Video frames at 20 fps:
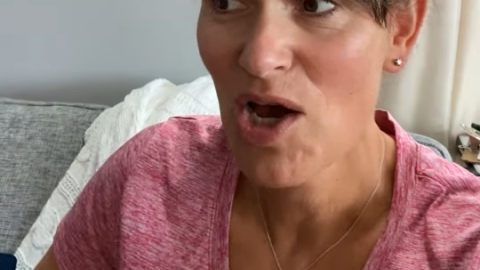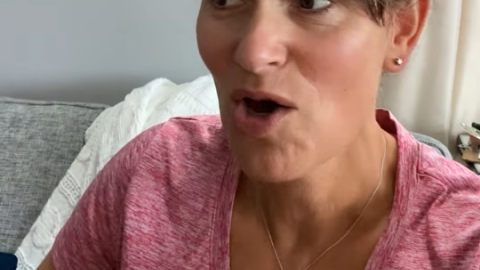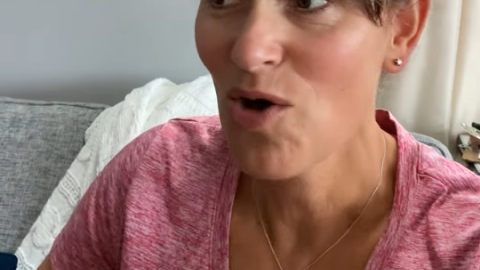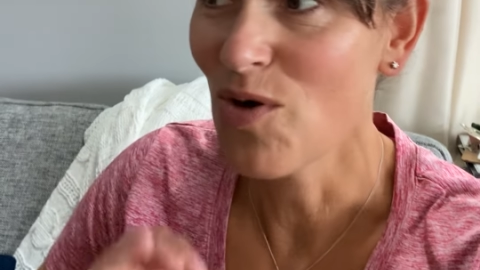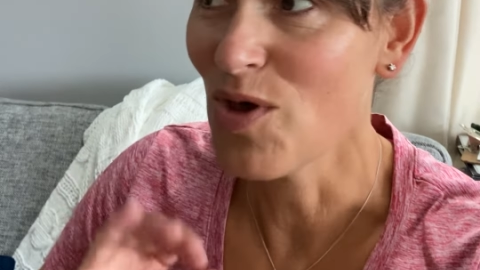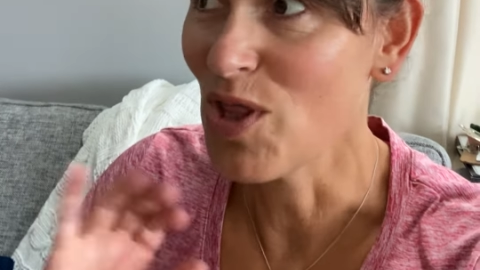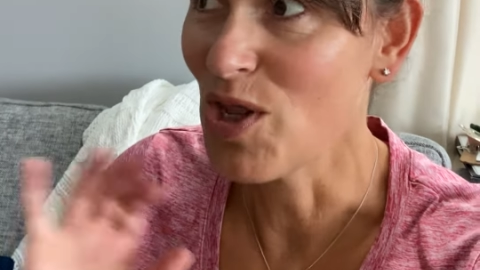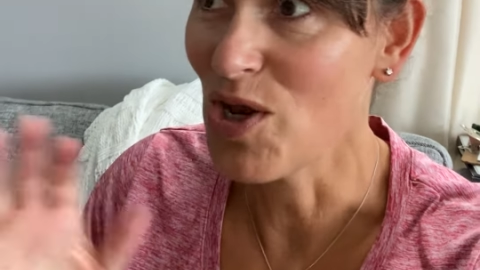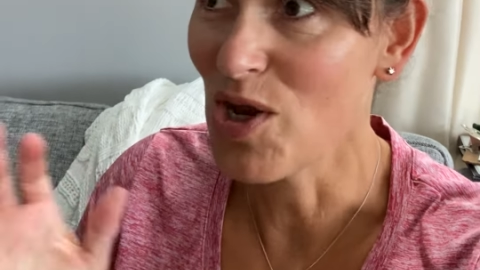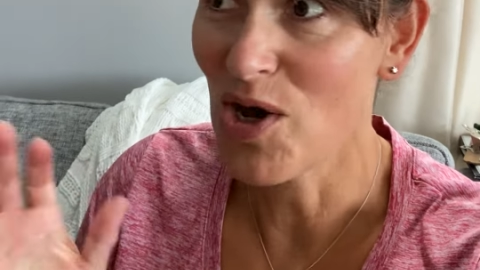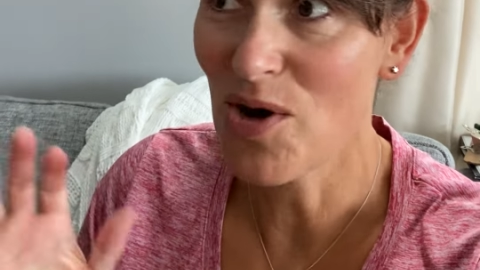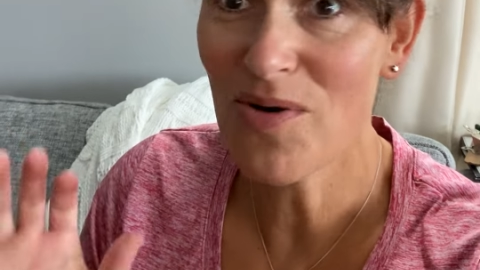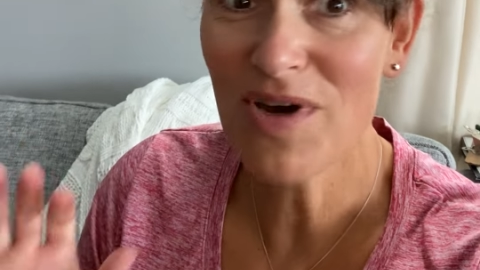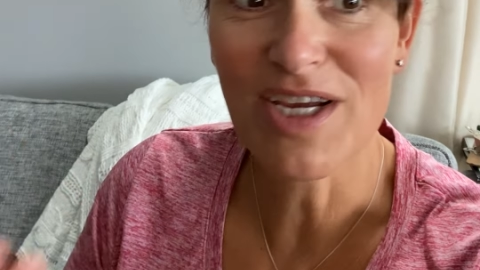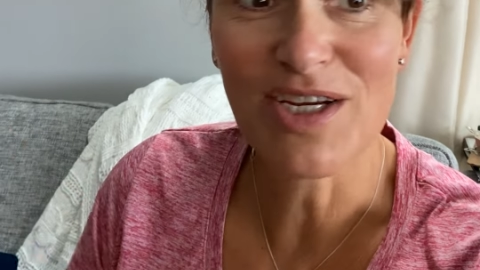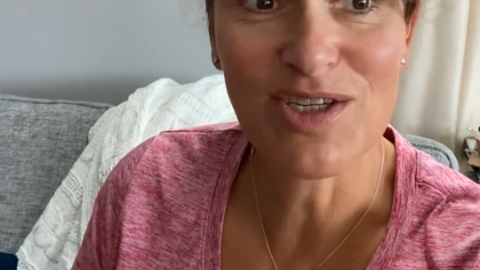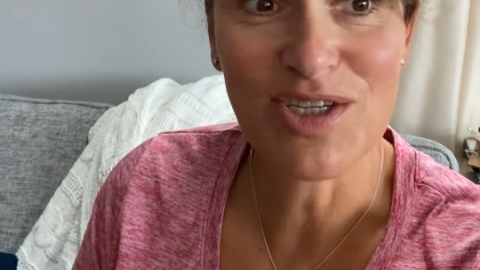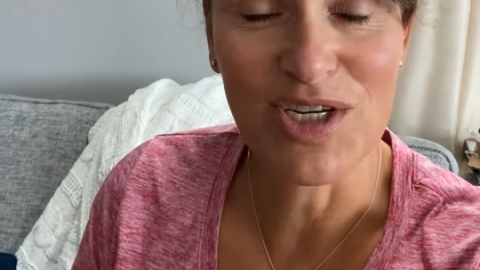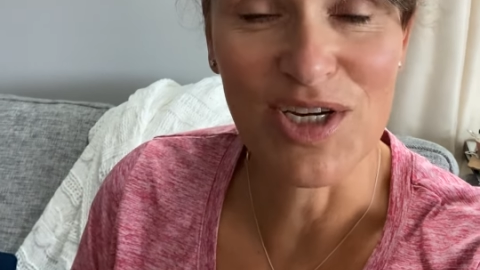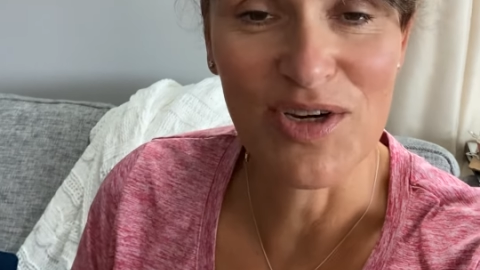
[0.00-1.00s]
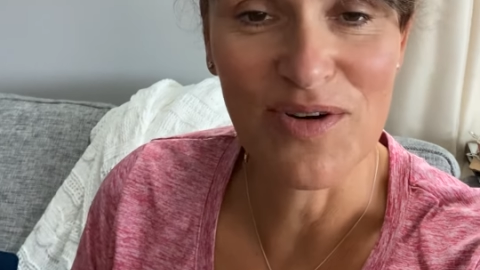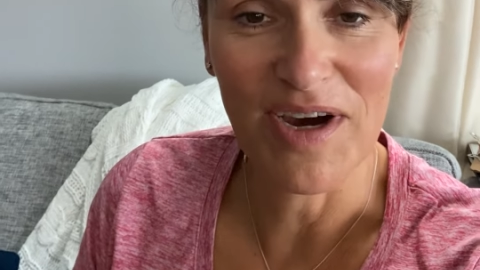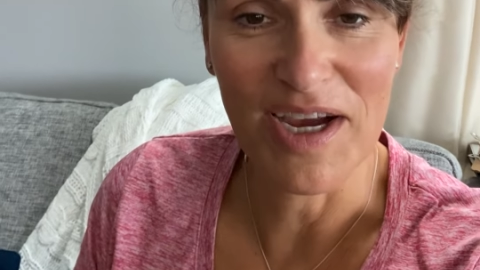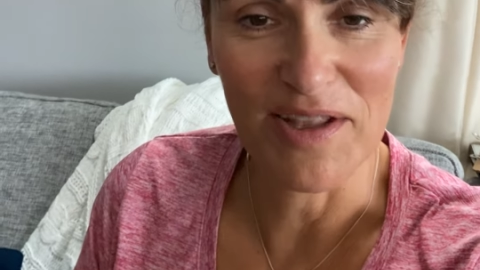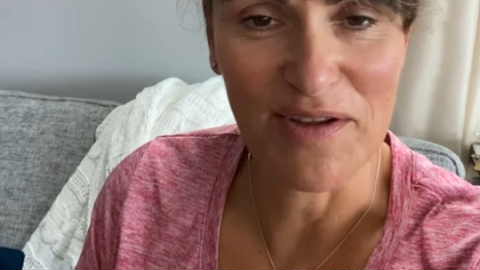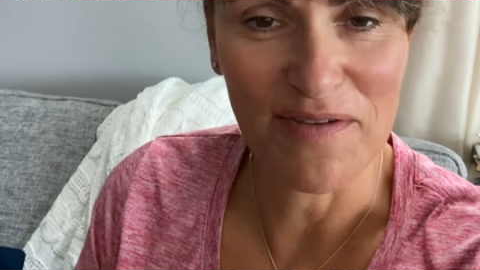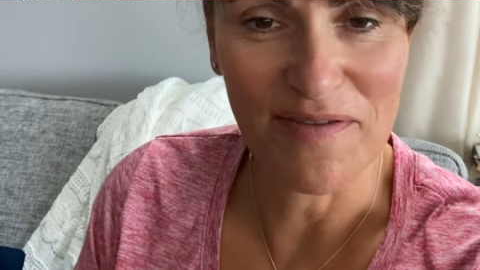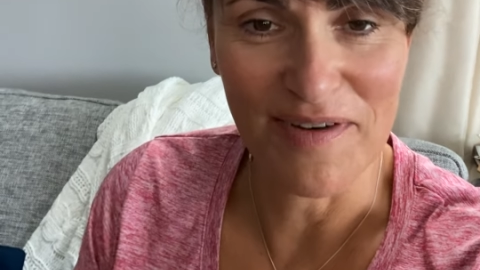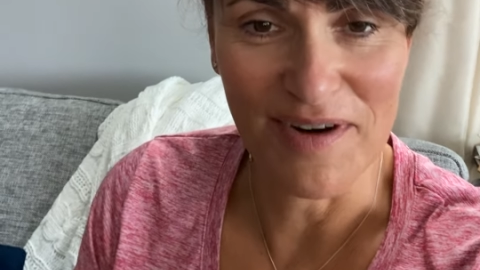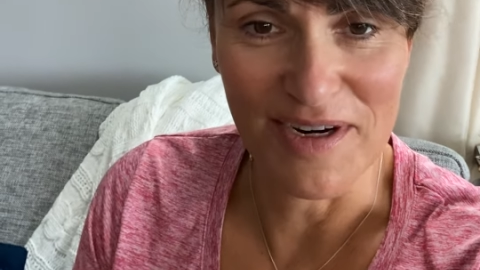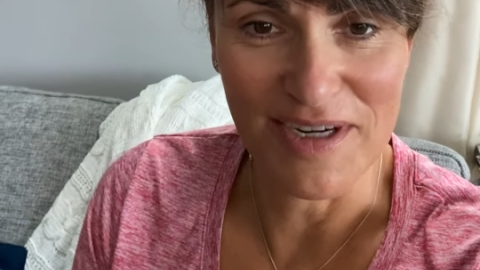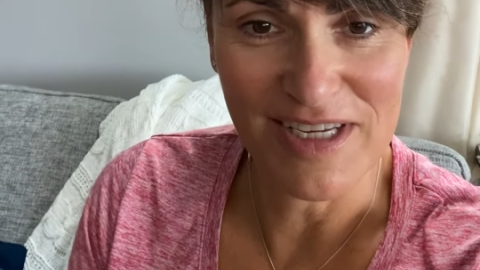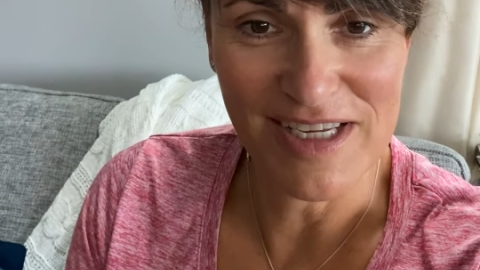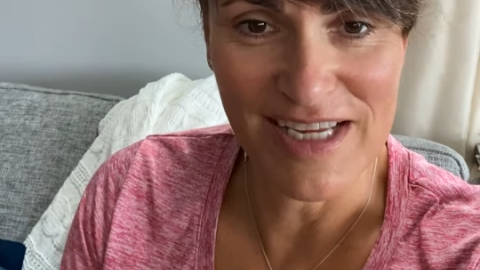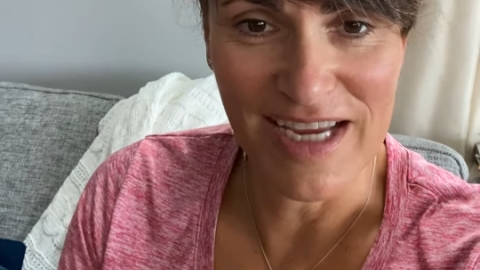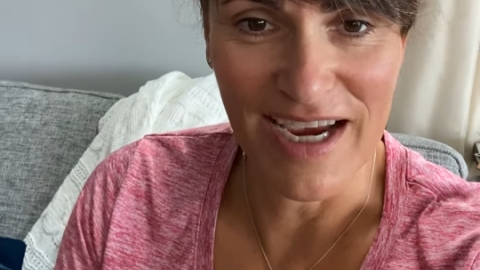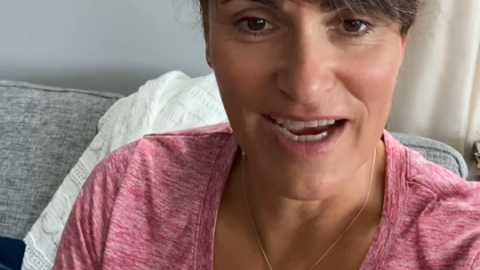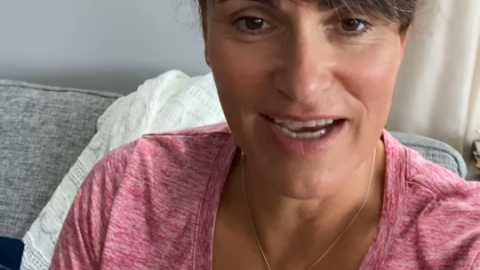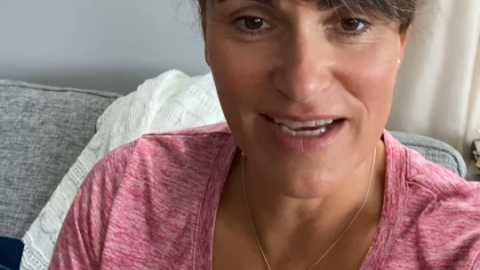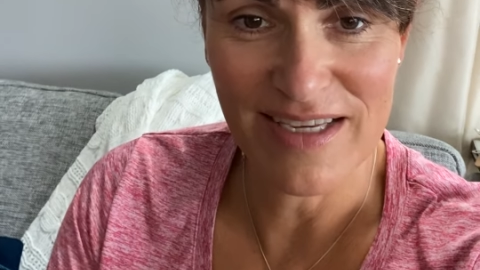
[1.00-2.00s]
with no issue on the first
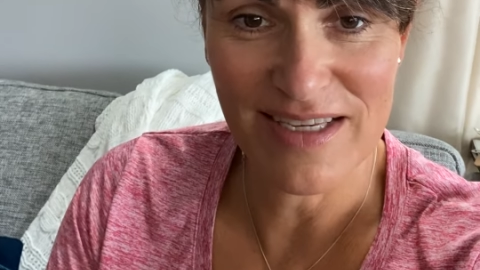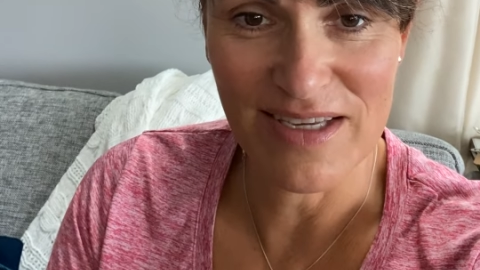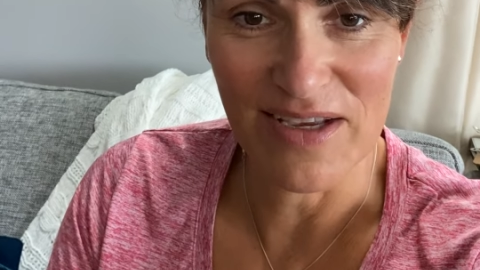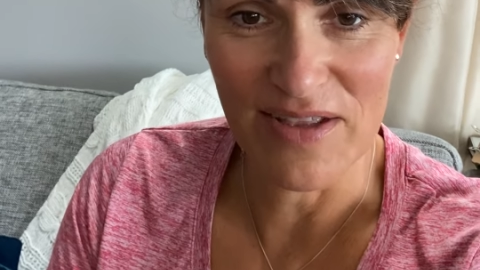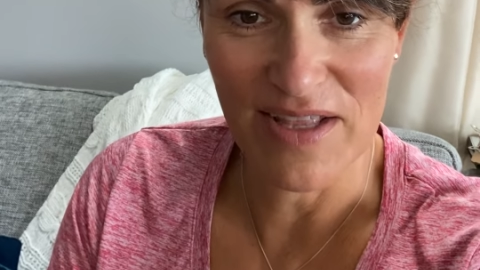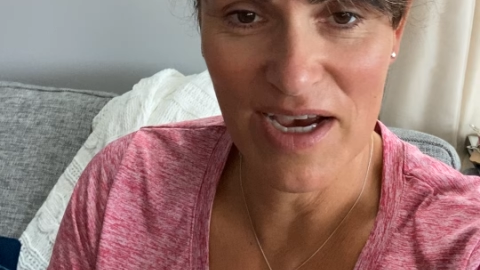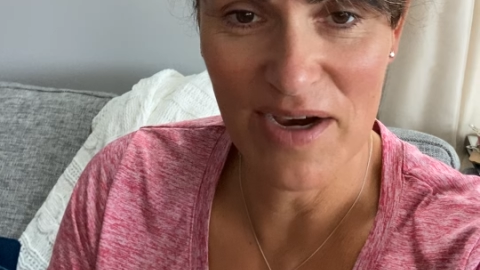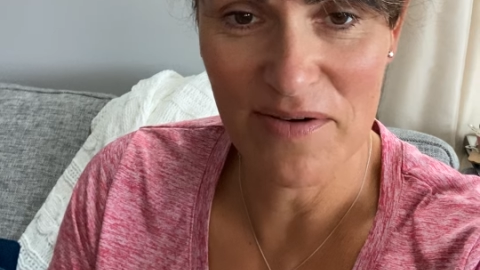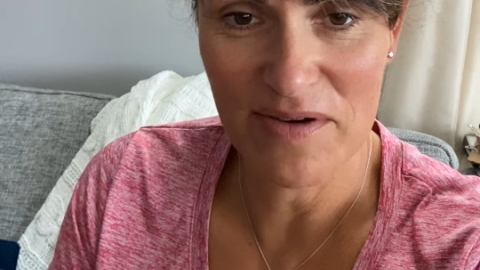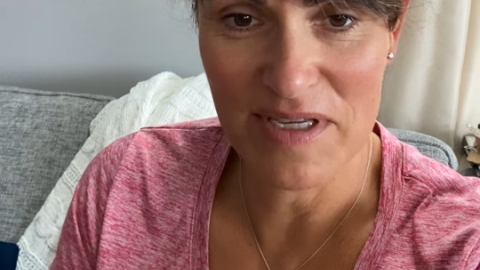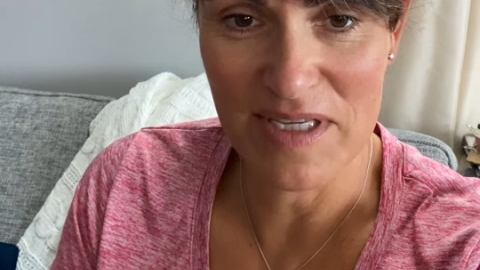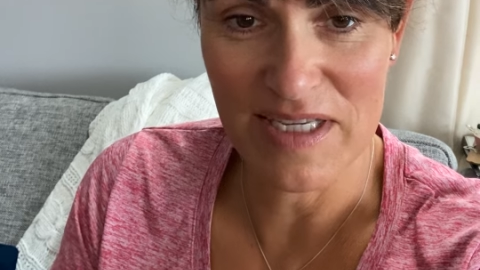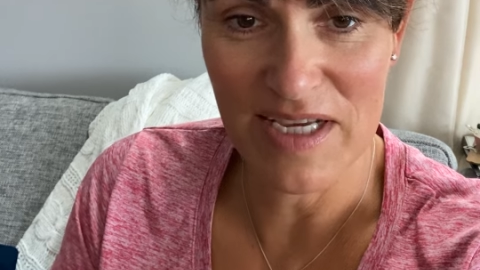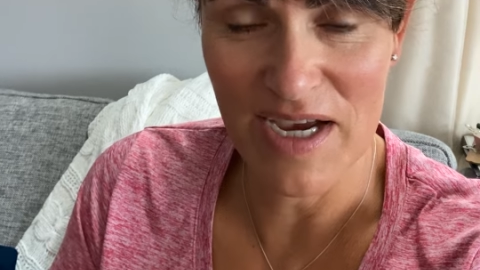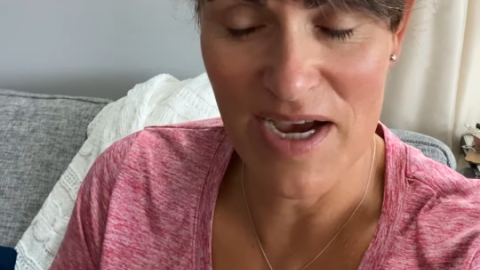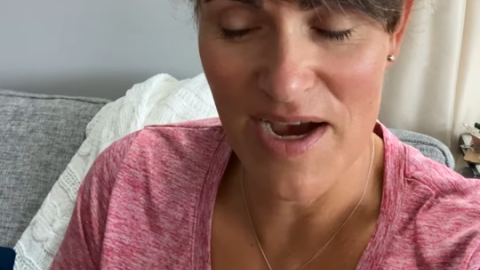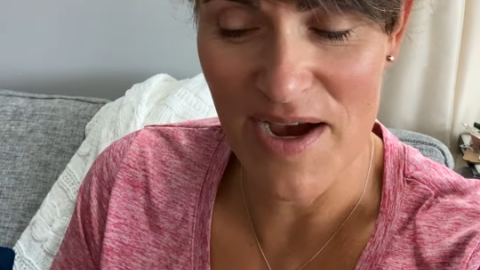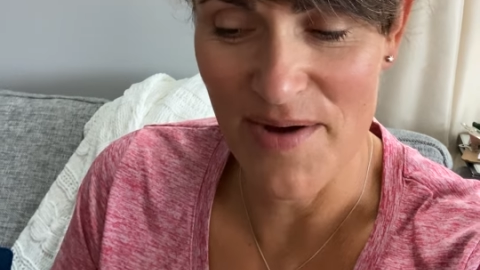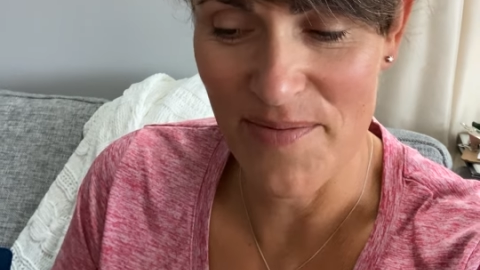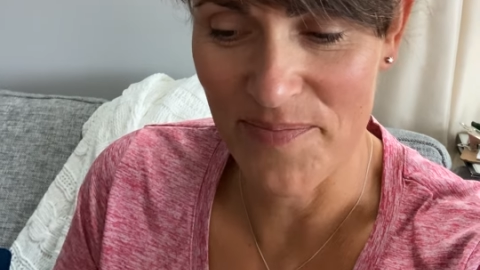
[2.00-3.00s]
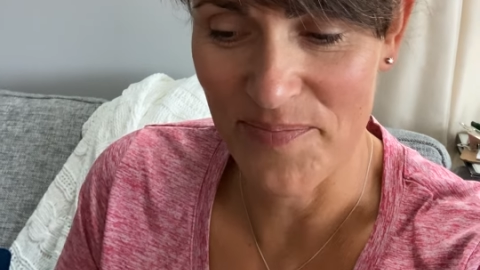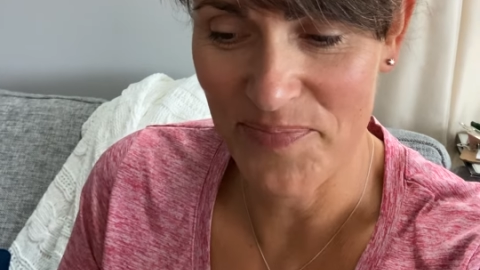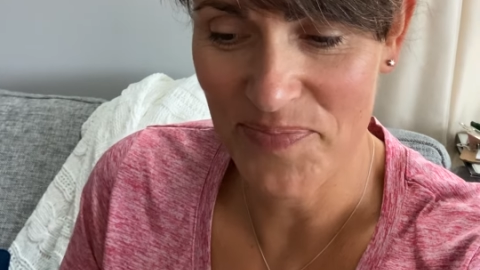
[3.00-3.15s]
day. So that was a